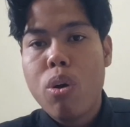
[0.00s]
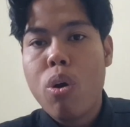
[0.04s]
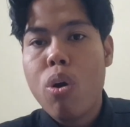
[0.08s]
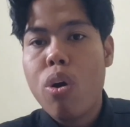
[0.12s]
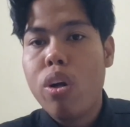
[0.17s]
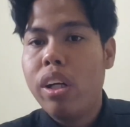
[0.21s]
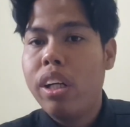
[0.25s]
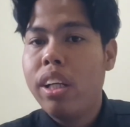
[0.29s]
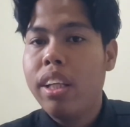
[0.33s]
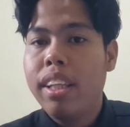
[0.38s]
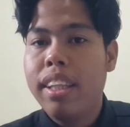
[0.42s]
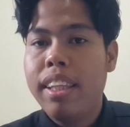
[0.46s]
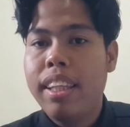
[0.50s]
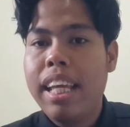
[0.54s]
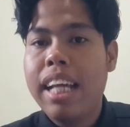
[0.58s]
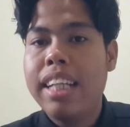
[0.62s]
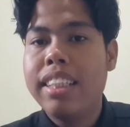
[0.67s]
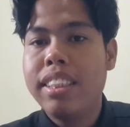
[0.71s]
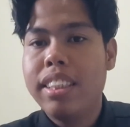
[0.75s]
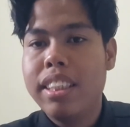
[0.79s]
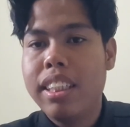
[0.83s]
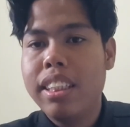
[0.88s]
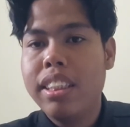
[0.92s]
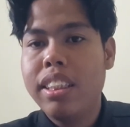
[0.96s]
or
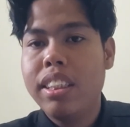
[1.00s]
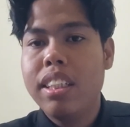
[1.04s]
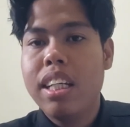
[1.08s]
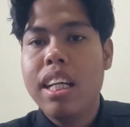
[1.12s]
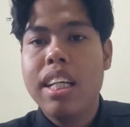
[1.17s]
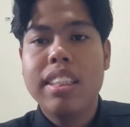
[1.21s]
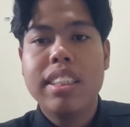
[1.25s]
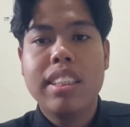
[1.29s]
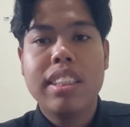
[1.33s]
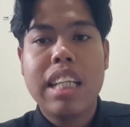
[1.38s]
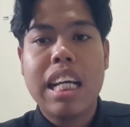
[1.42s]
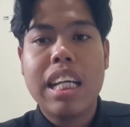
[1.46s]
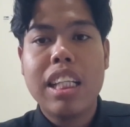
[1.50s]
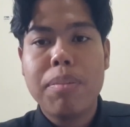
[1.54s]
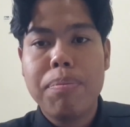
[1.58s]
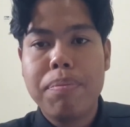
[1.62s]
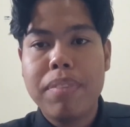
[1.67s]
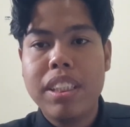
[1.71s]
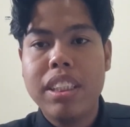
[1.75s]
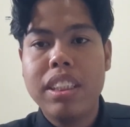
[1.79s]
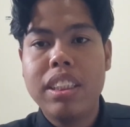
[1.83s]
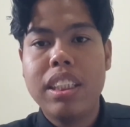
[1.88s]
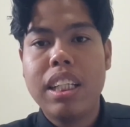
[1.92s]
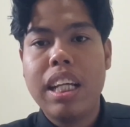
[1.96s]
thesis
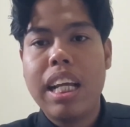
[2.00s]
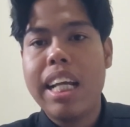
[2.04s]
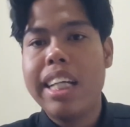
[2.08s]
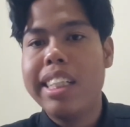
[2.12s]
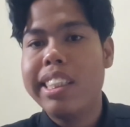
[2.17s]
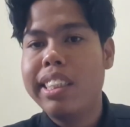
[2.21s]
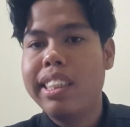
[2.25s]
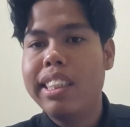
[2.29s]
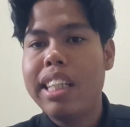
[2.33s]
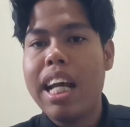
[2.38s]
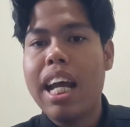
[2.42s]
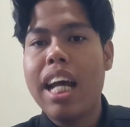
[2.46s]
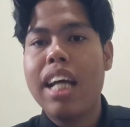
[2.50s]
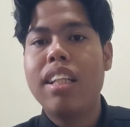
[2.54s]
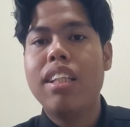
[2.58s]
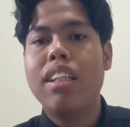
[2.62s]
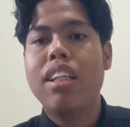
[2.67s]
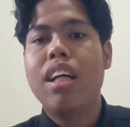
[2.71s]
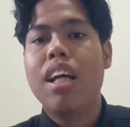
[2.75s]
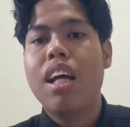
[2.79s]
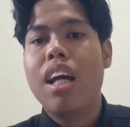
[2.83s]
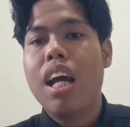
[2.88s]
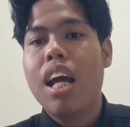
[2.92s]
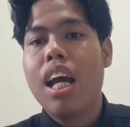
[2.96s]
statement is that